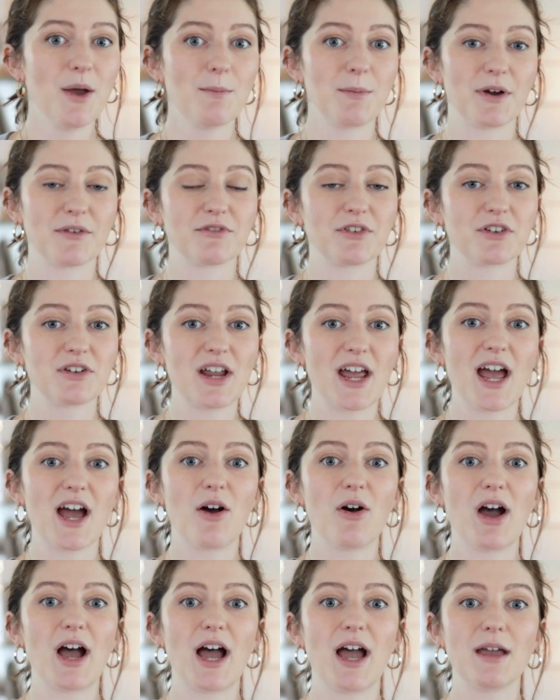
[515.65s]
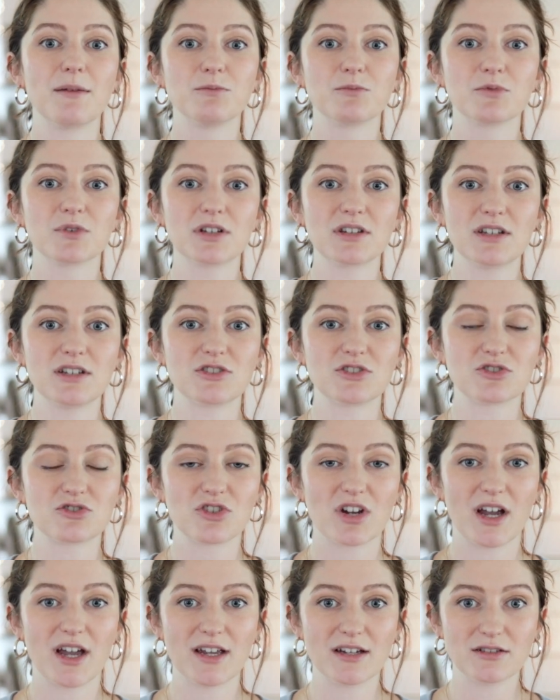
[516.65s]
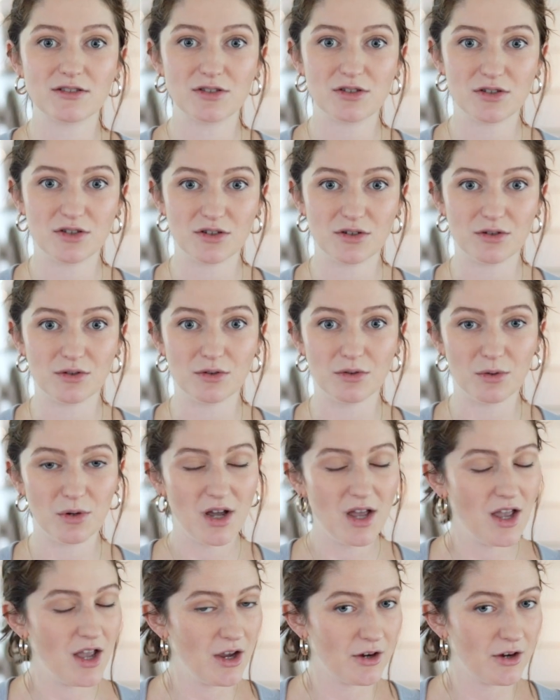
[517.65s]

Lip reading: but for now I'm really just trying to